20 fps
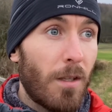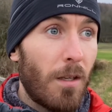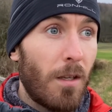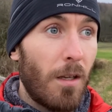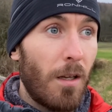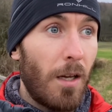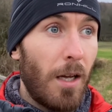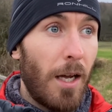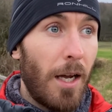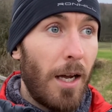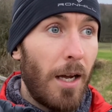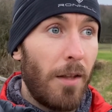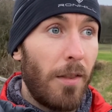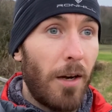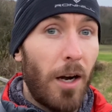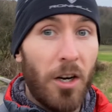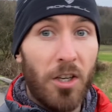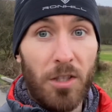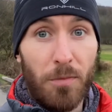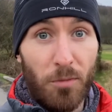there
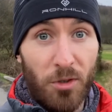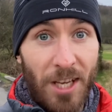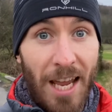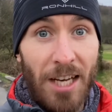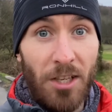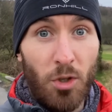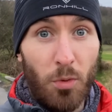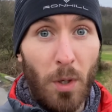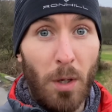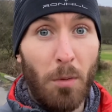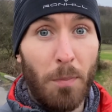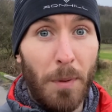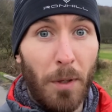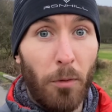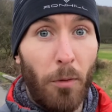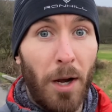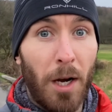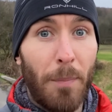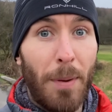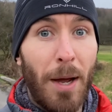are some sections where I'll do a
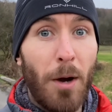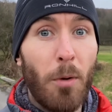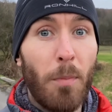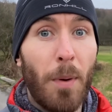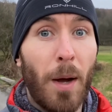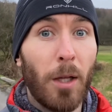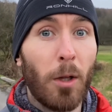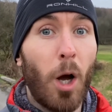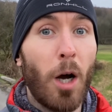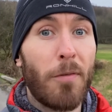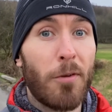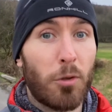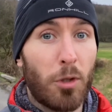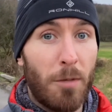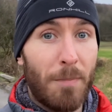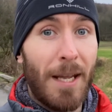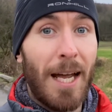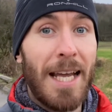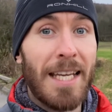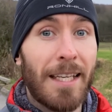run uphill, but a lot of it's going to
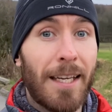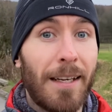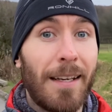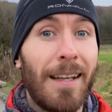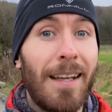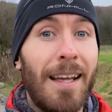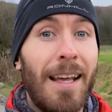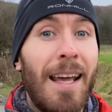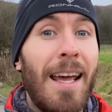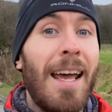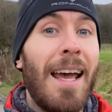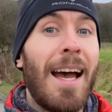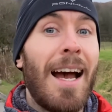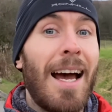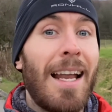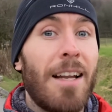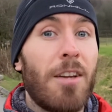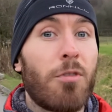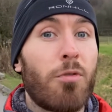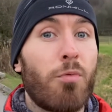be hiking.
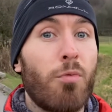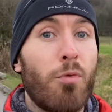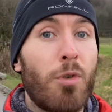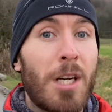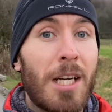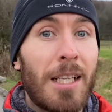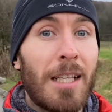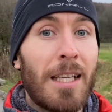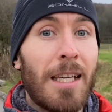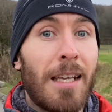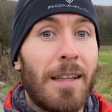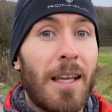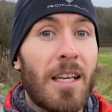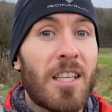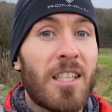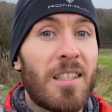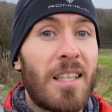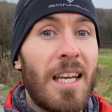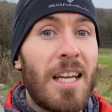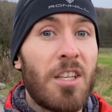And it's really, at this
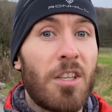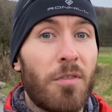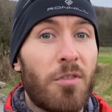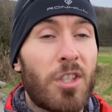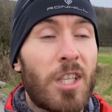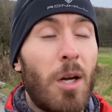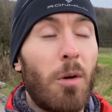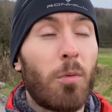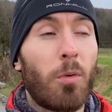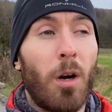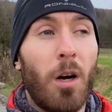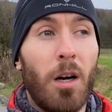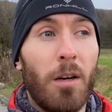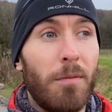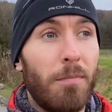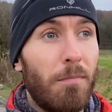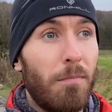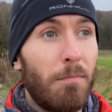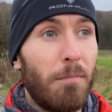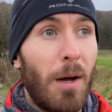stage, I've still got
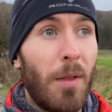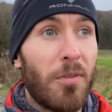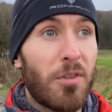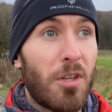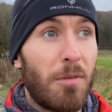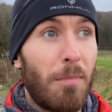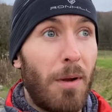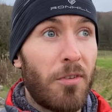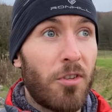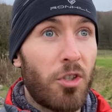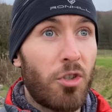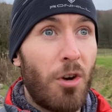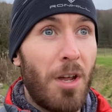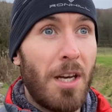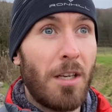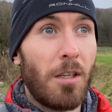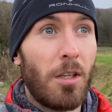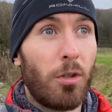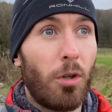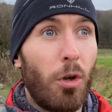months and months of training
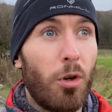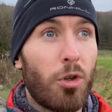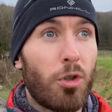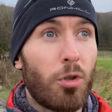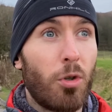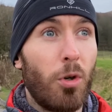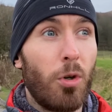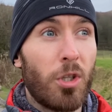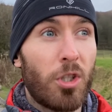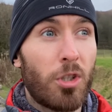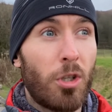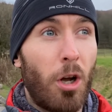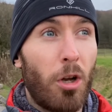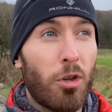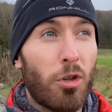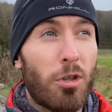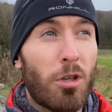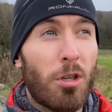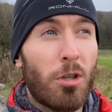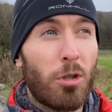to do, so it's not
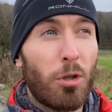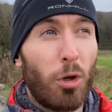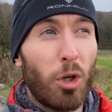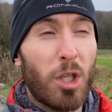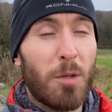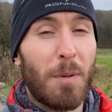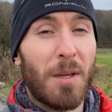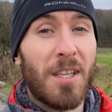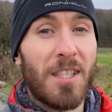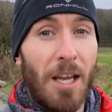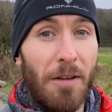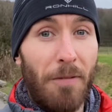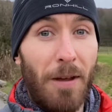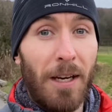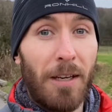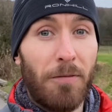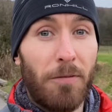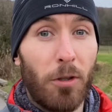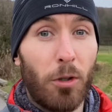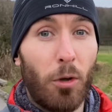so specific
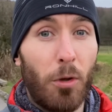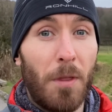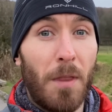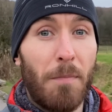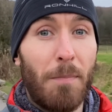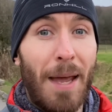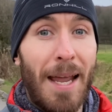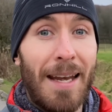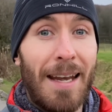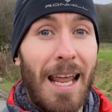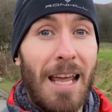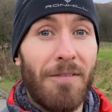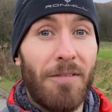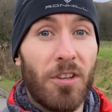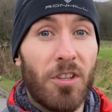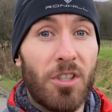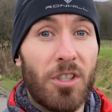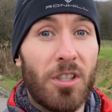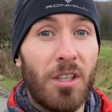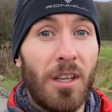for doing the Ben
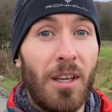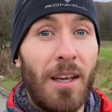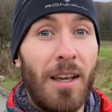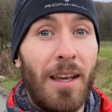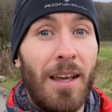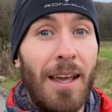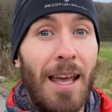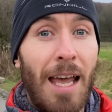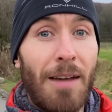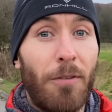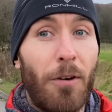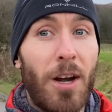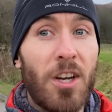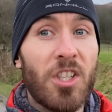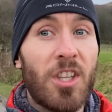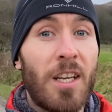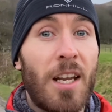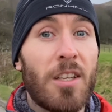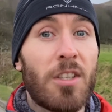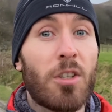Nevis
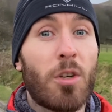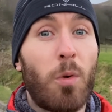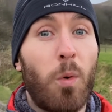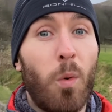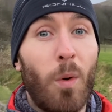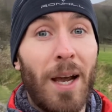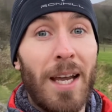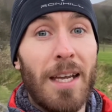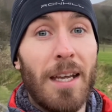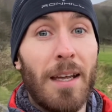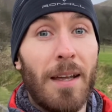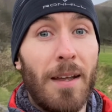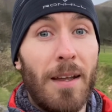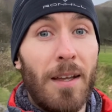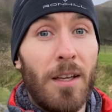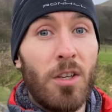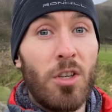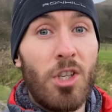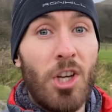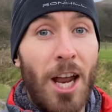Everesting. It's quite
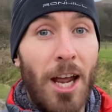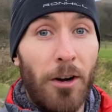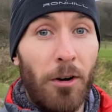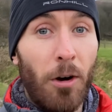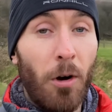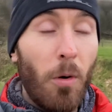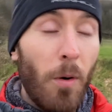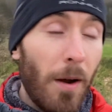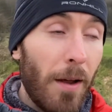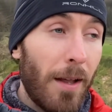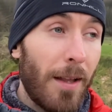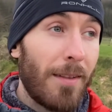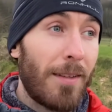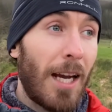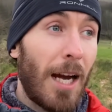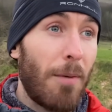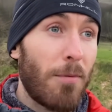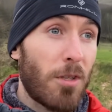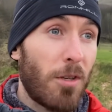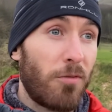general in
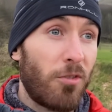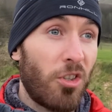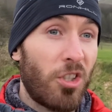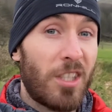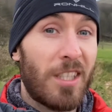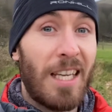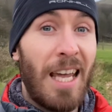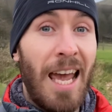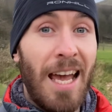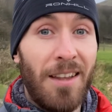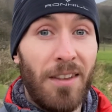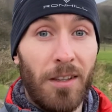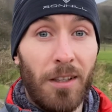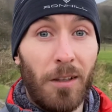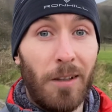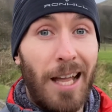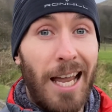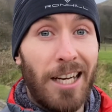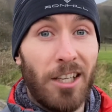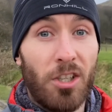terms of just getting the
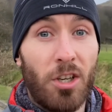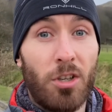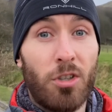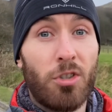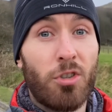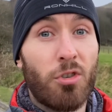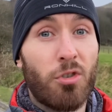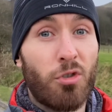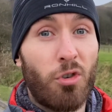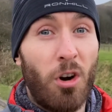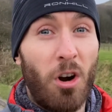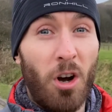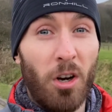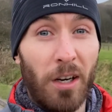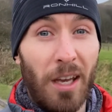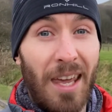legs strong,